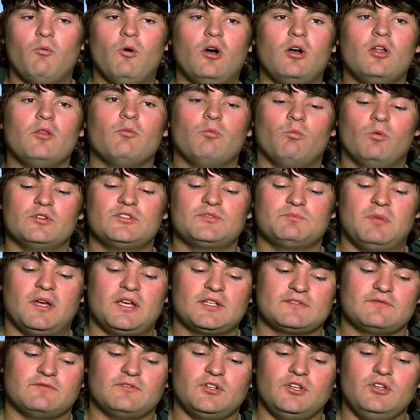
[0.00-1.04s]
want what's
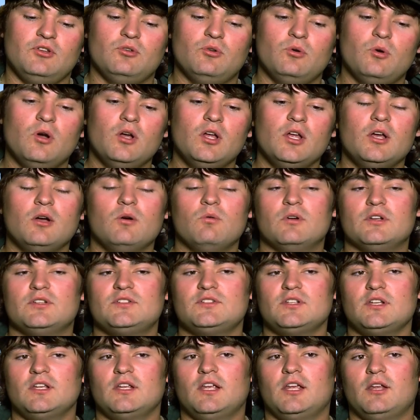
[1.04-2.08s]
best for you,
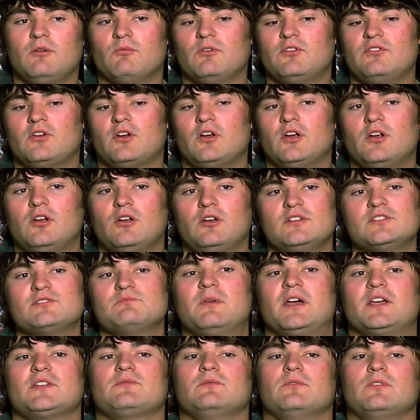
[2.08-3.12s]
which in return is
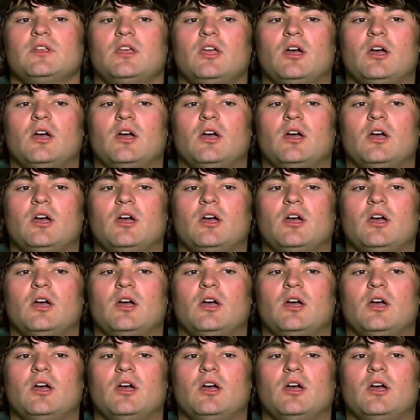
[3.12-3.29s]
best for the